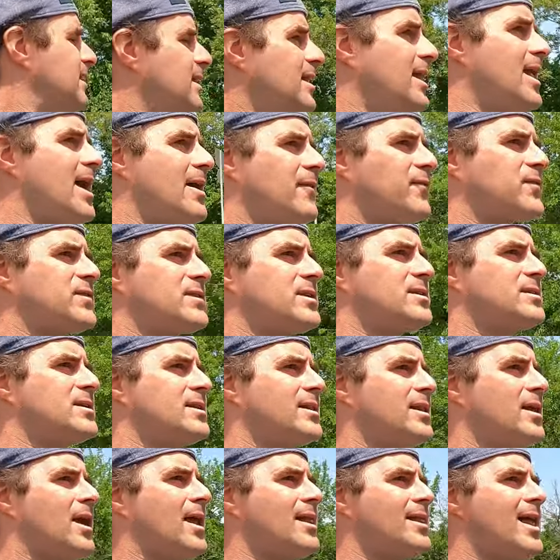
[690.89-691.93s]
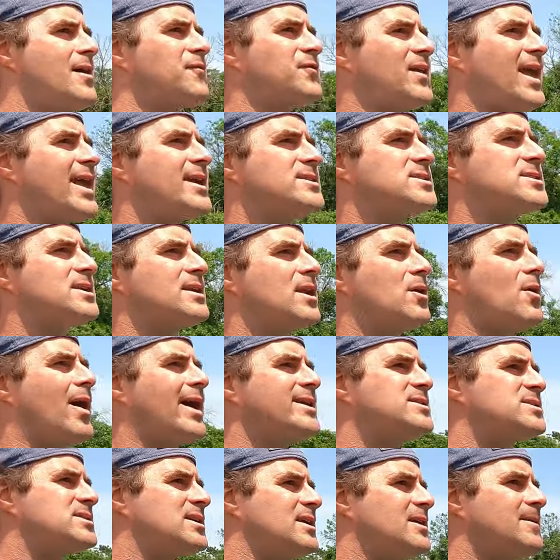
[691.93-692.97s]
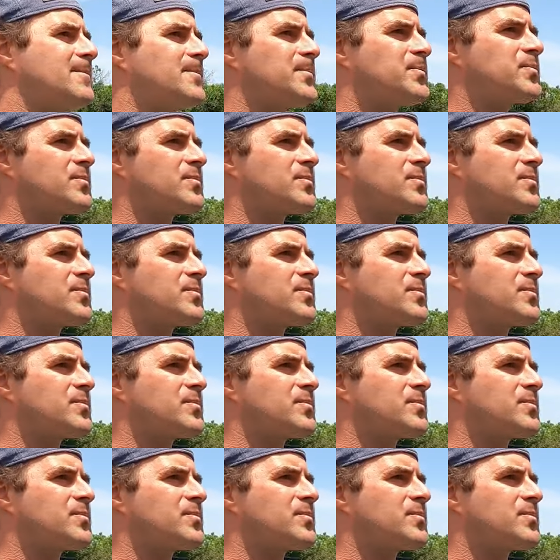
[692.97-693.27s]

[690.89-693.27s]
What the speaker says: left exit. Oh, I see.